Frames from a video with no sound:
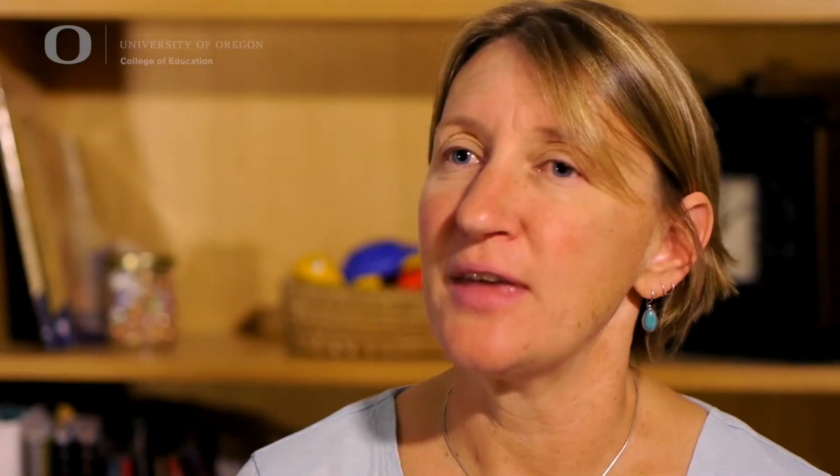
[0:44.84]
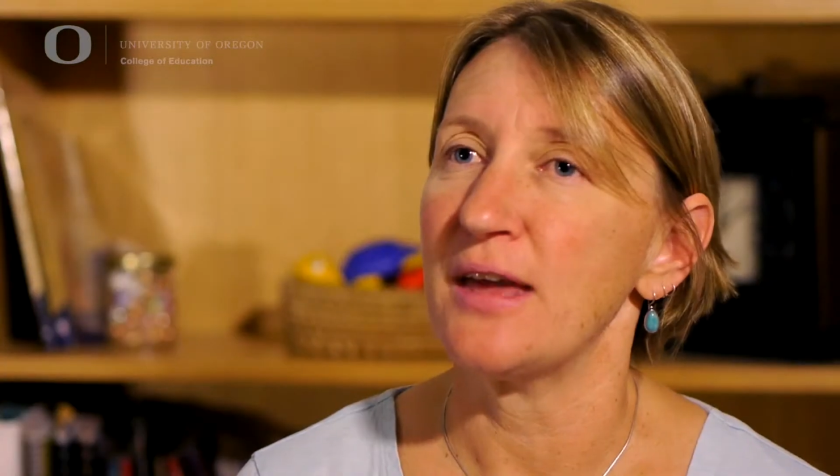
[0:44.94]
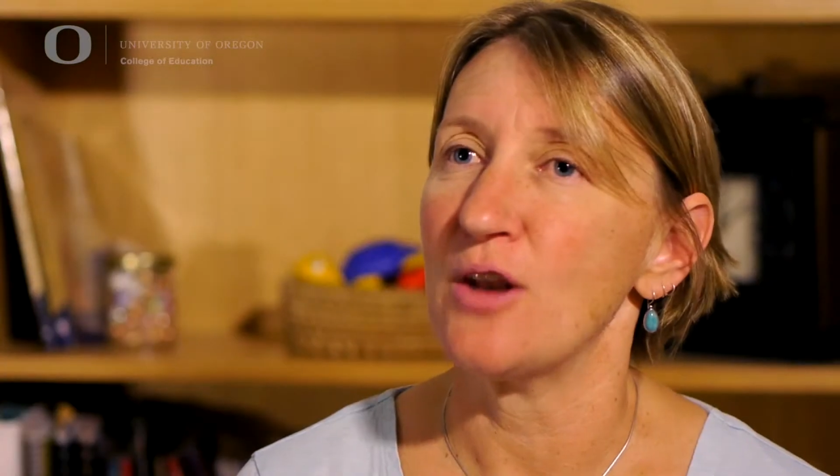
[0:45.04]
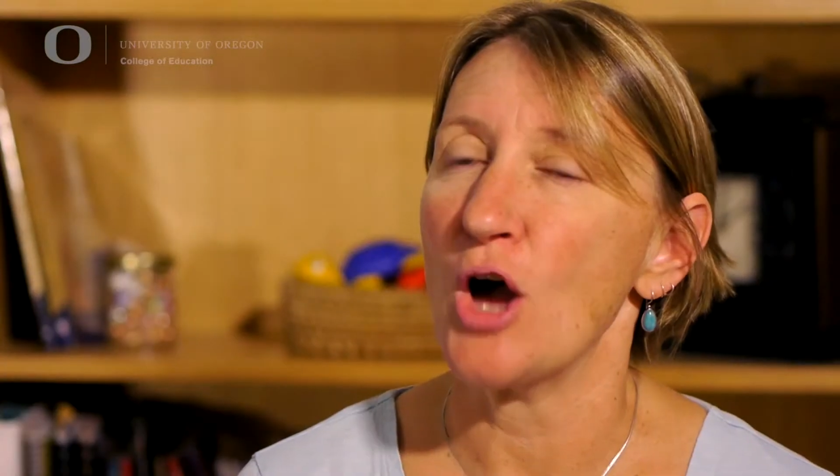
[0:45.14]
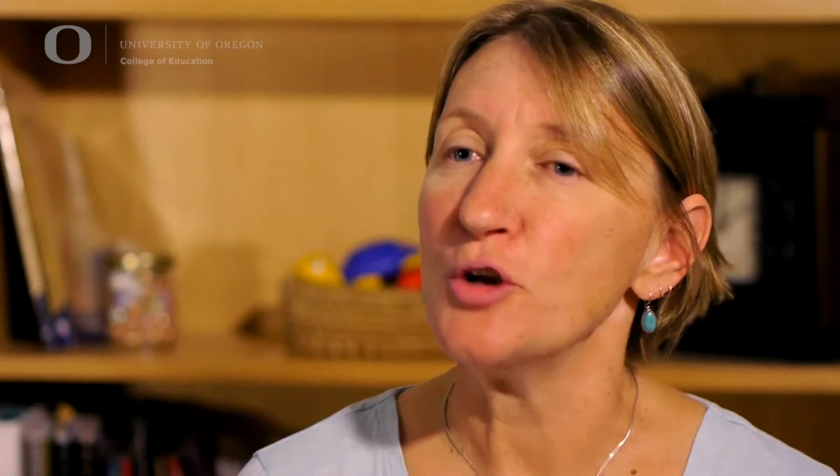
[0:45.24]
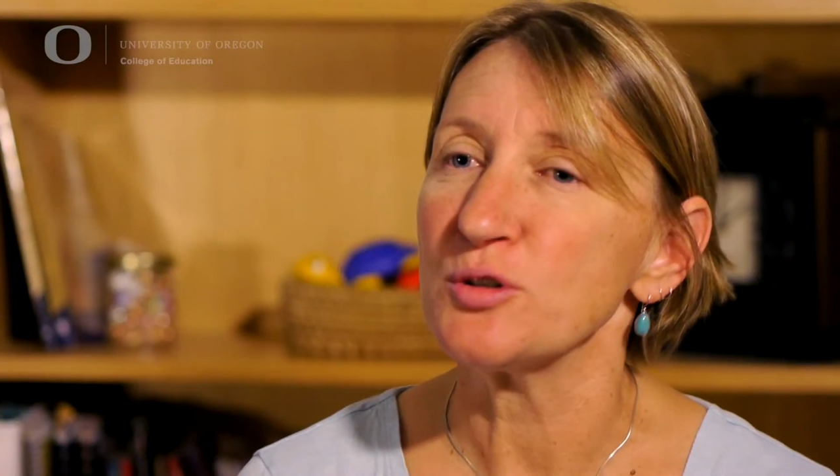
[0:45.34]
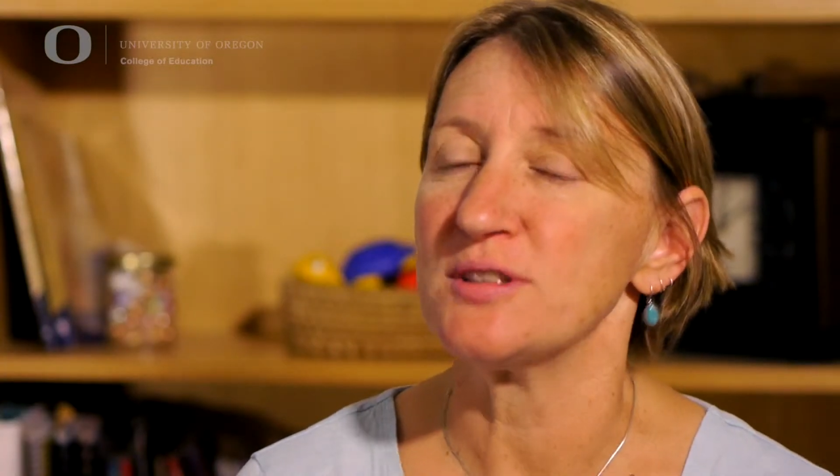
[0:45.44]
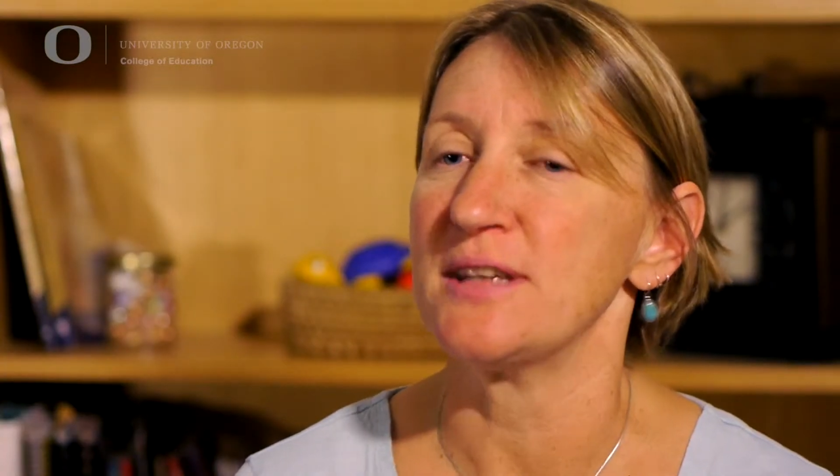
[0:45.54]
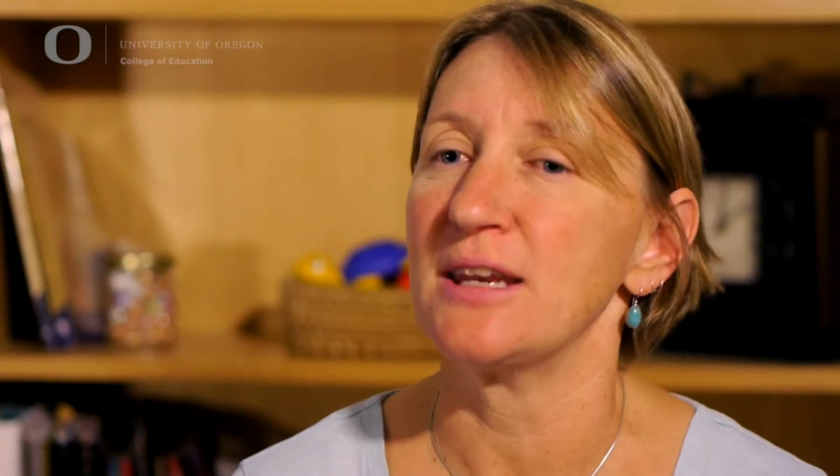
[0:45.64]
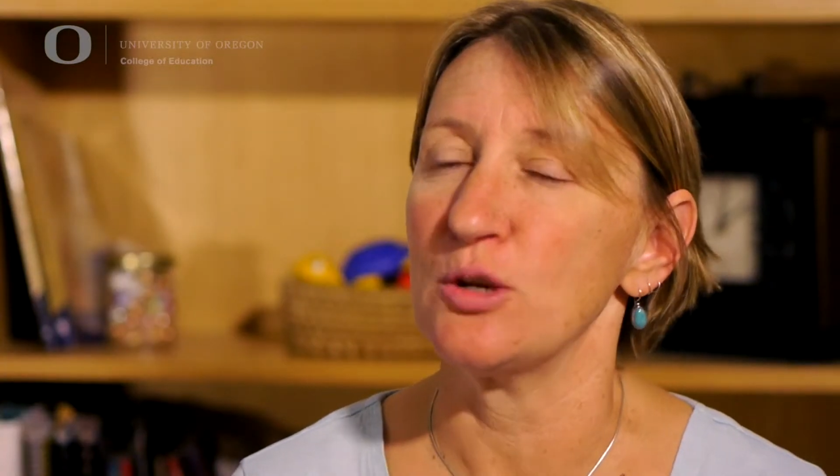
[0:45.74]
that
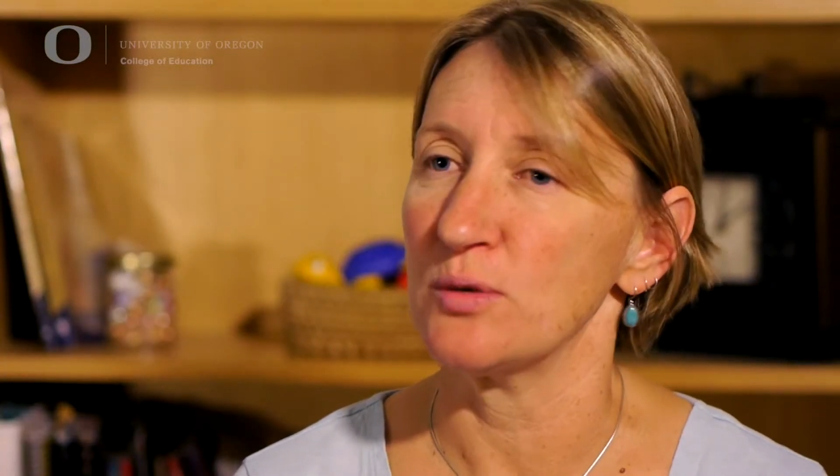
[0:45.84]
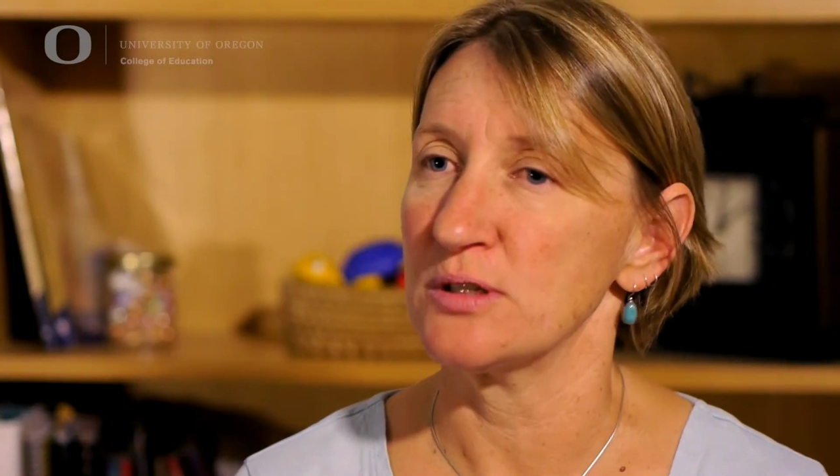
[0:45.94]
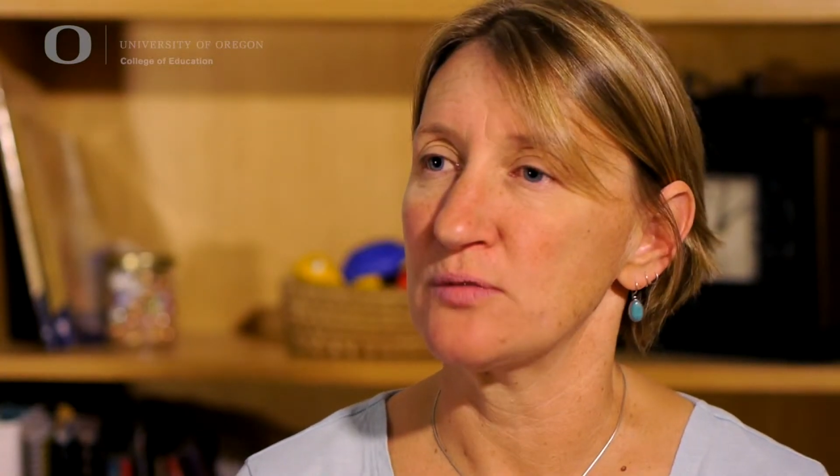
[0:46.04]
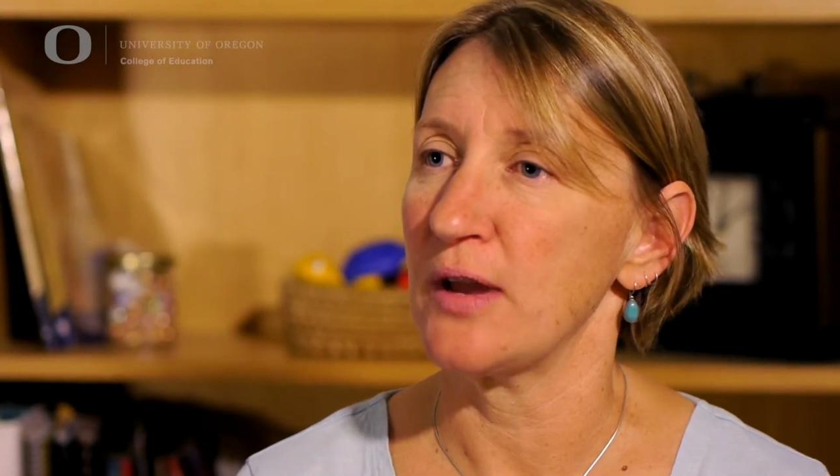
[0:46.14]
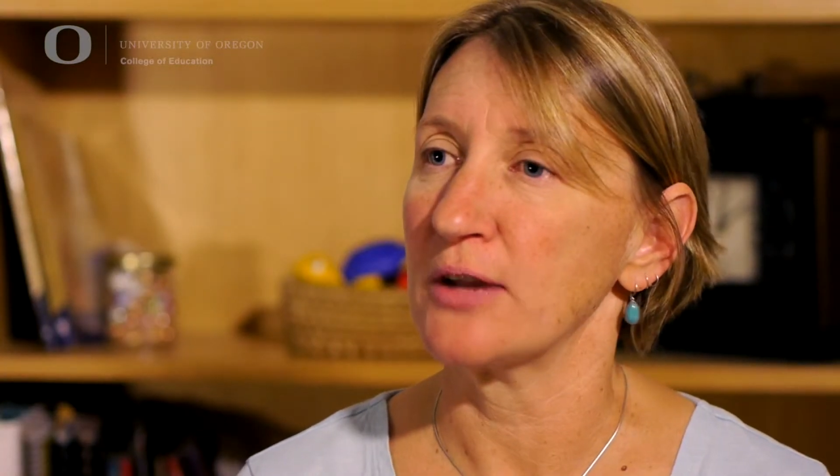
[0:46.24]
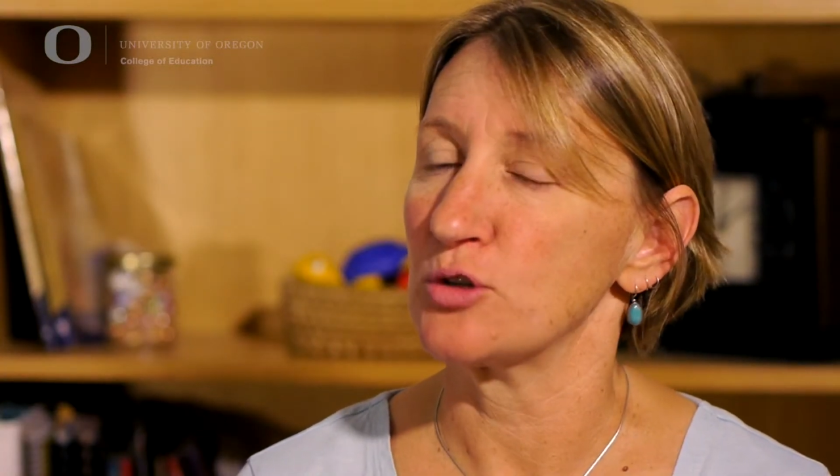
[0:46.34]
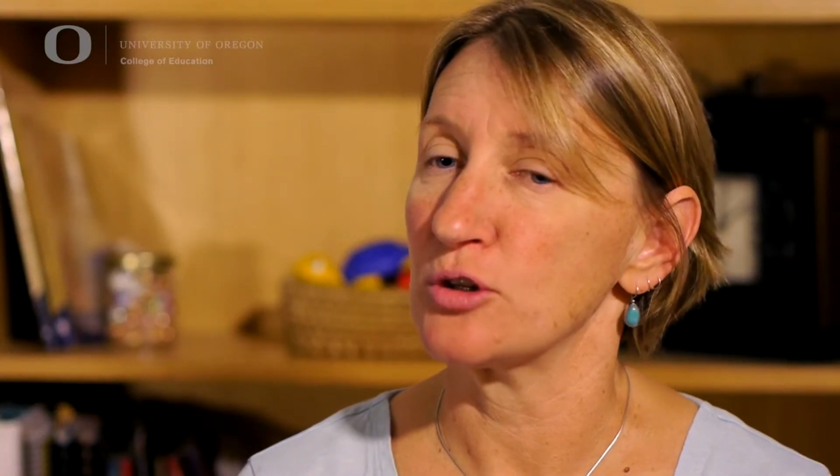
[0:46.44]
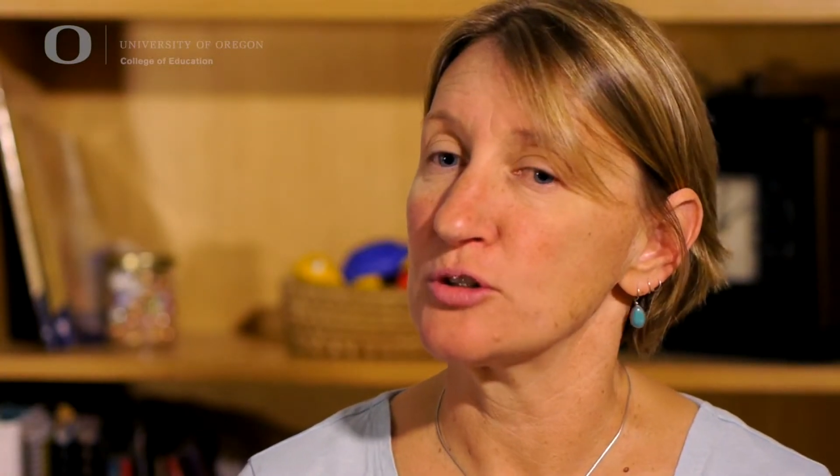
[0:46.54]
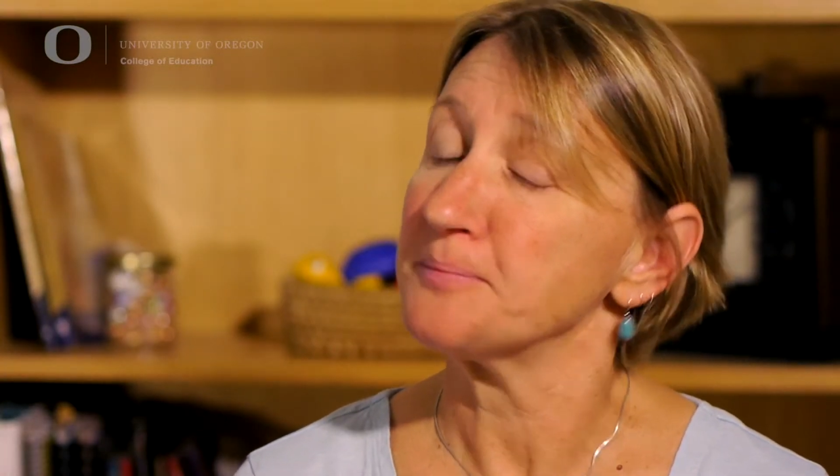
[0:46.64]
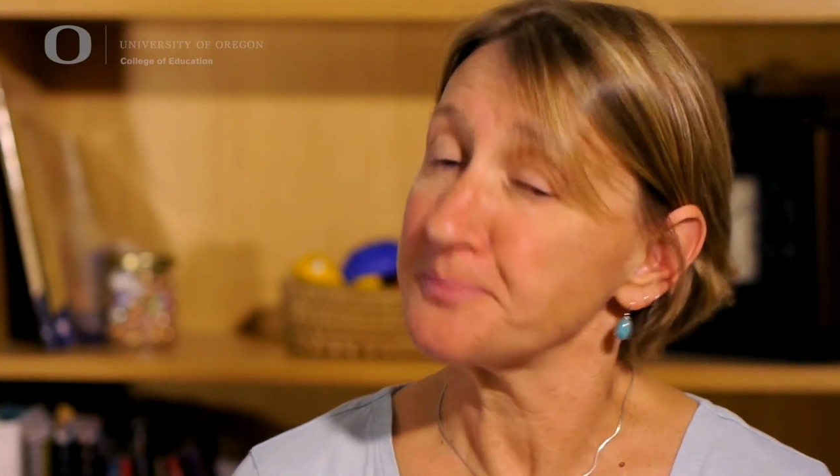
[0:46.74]
understanding risk
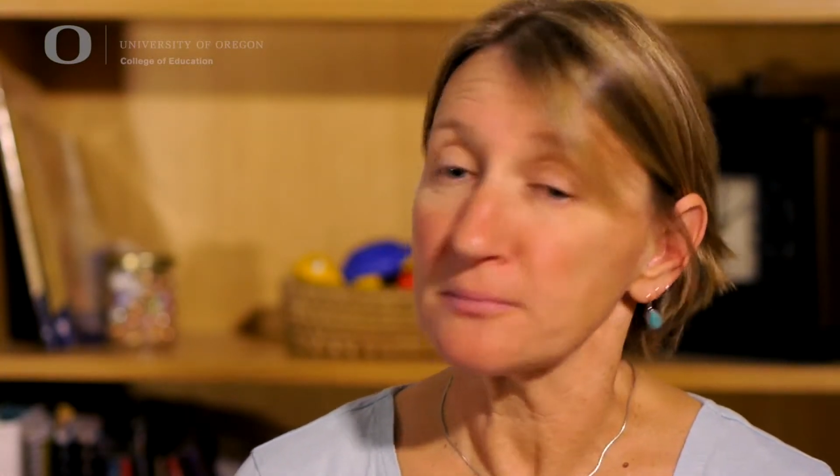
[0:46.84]
factors